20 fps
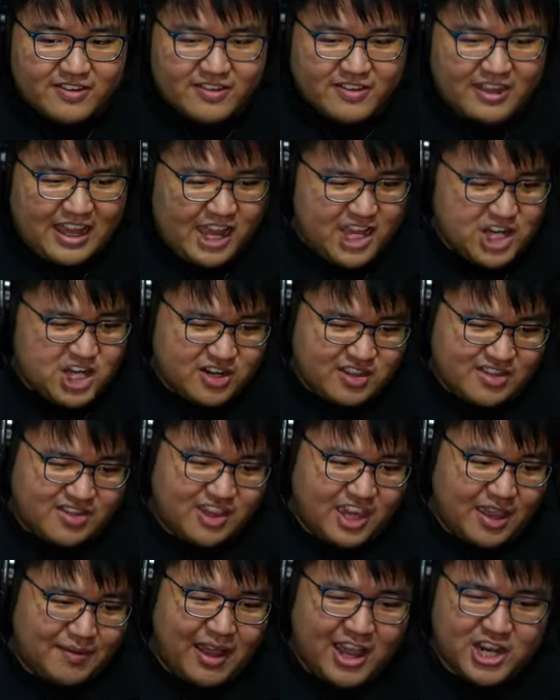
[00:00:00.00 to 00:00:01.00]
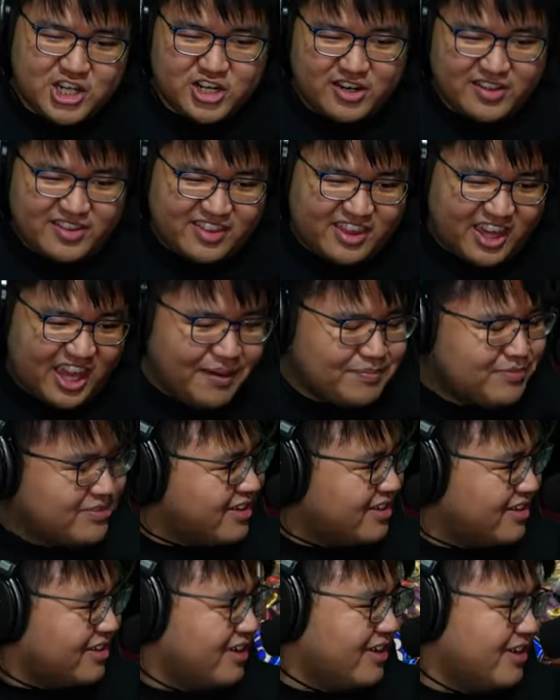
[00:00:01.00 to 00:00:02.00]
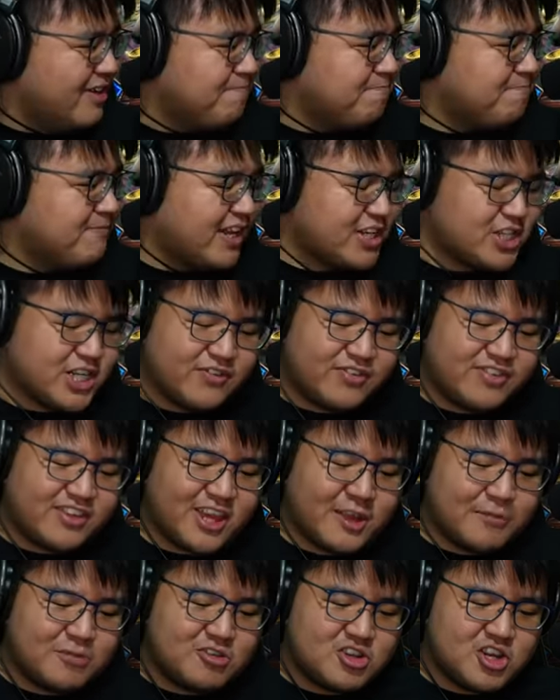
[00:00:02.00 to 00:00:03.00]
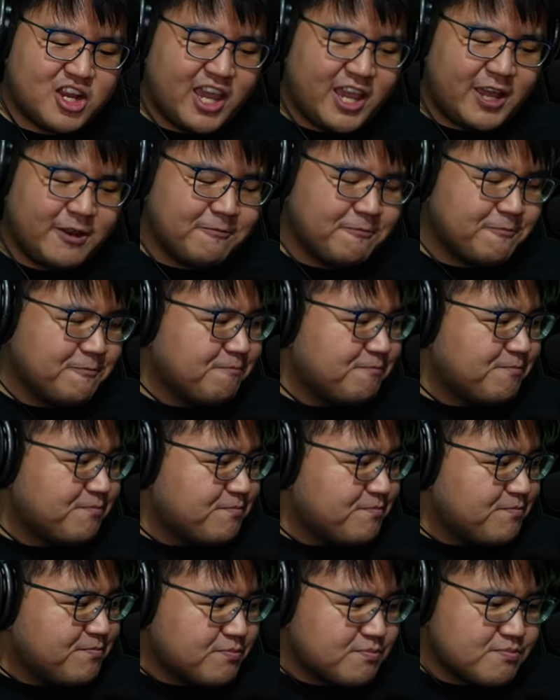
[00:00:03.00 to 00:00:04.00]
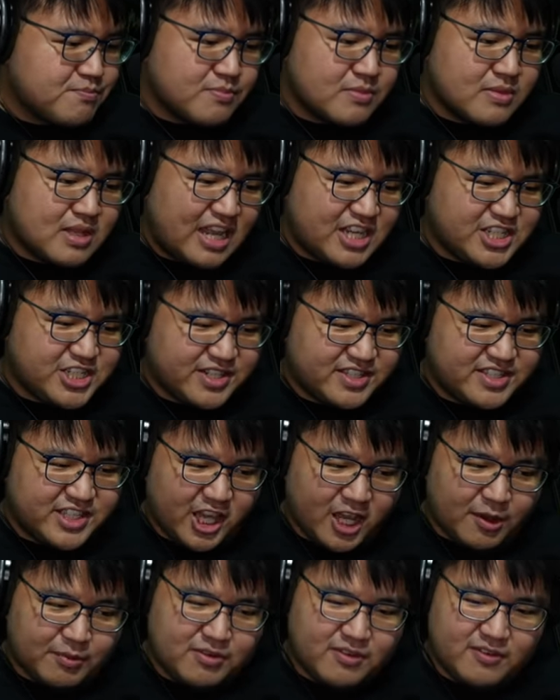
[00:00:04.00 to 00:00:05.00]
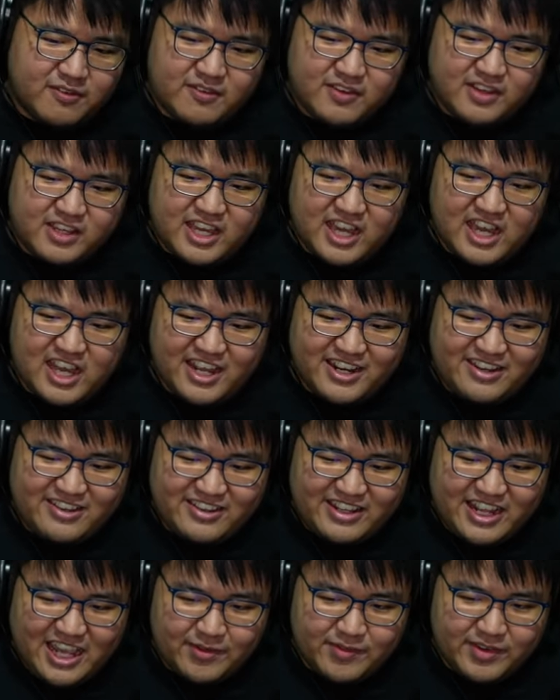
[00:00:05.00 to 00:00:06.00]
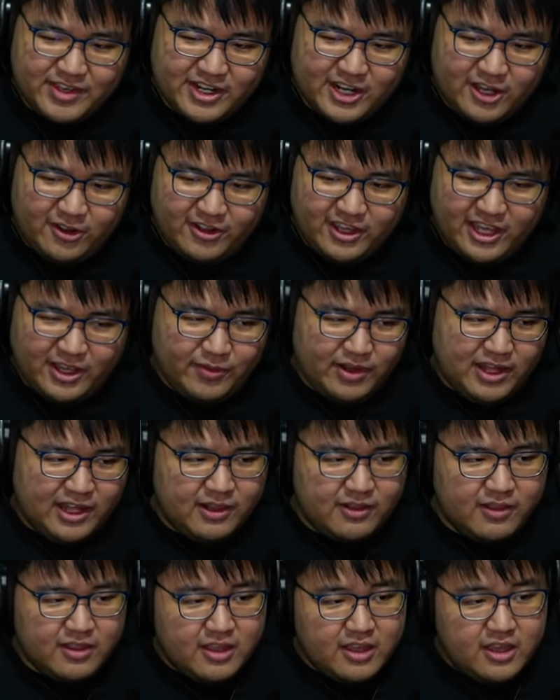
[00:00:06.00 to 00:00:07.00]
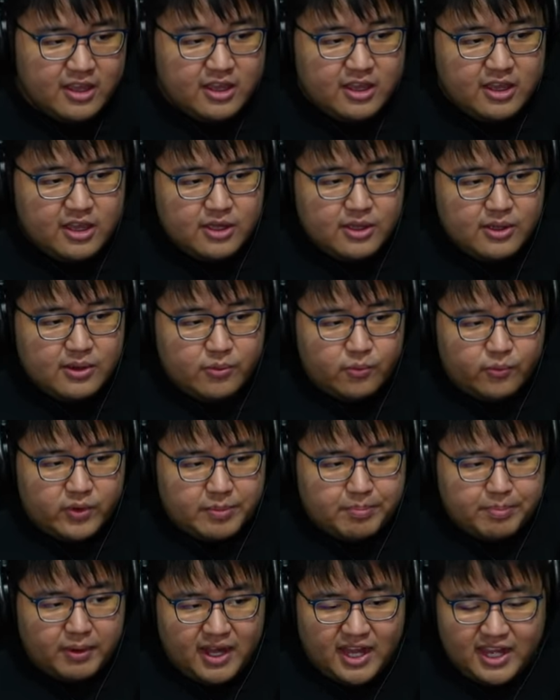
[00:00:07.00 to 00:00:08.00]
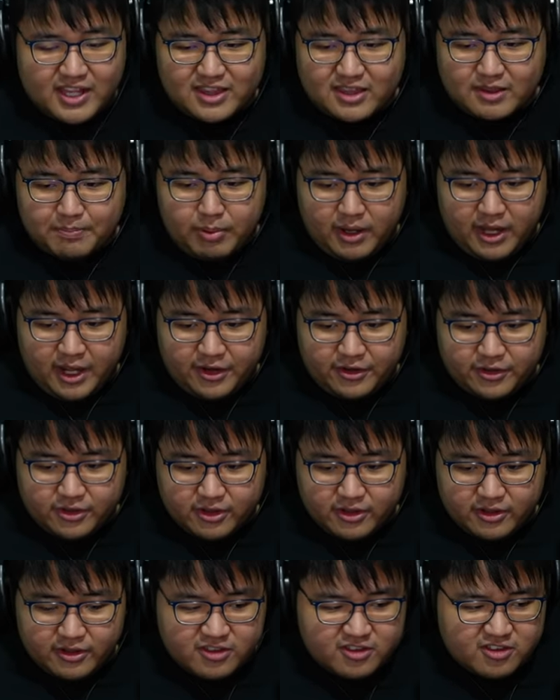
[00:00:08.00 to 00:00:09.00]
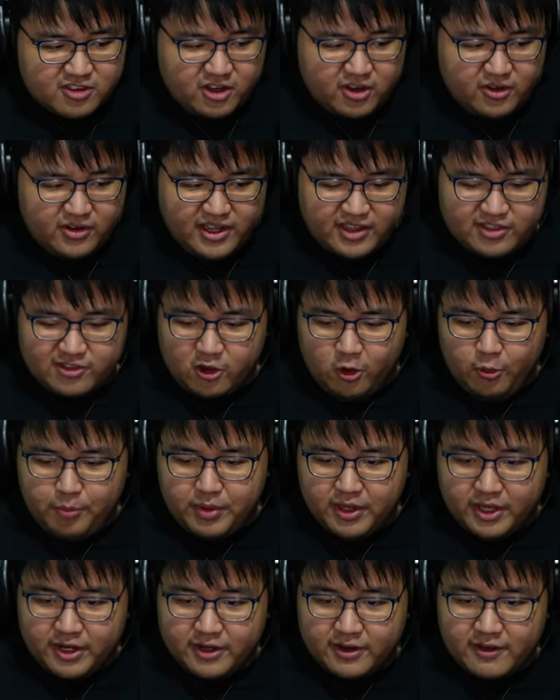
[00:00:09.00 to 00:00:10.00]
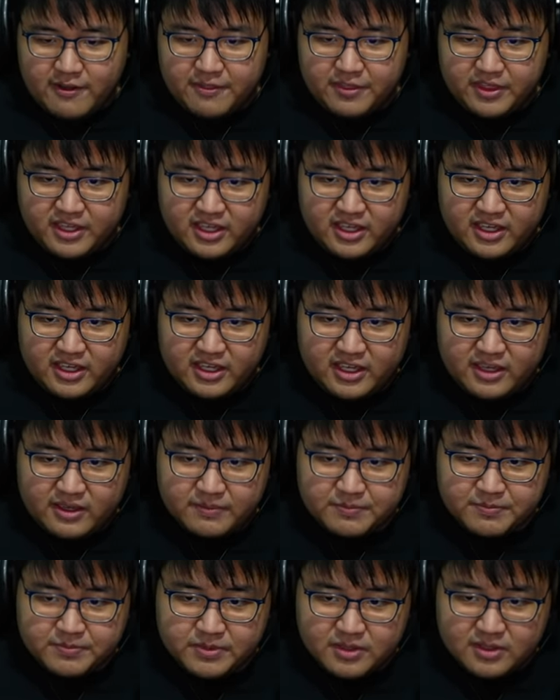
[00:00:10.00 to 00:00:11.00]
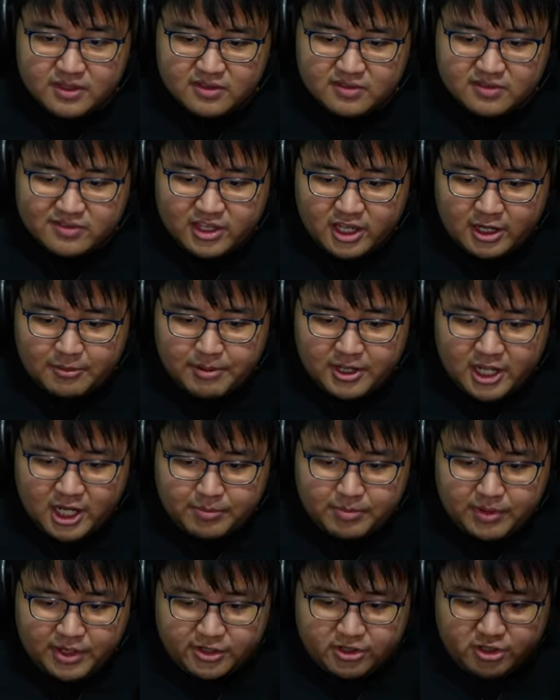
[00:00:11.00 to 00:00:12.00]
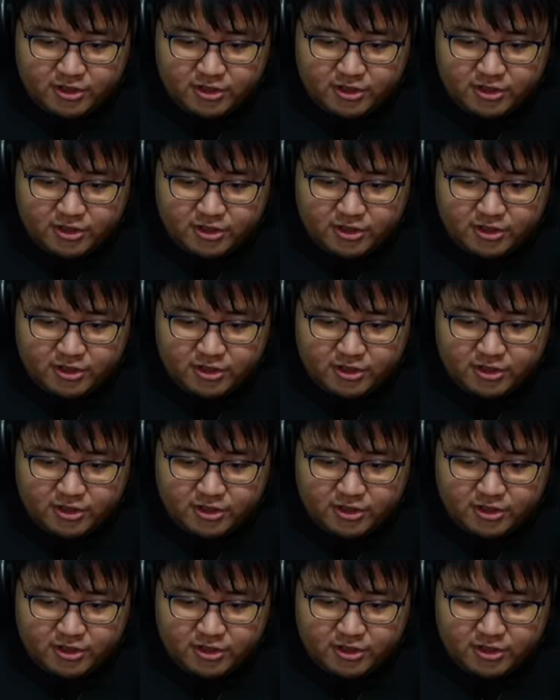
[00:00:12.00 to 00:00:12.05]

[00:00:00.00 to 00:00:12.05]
I should have skipped. I should have skipped. I should have skipped chat. I should have skipped. God damn it. Okay, well, we bought the bundle, so let's open the 10-pack bundle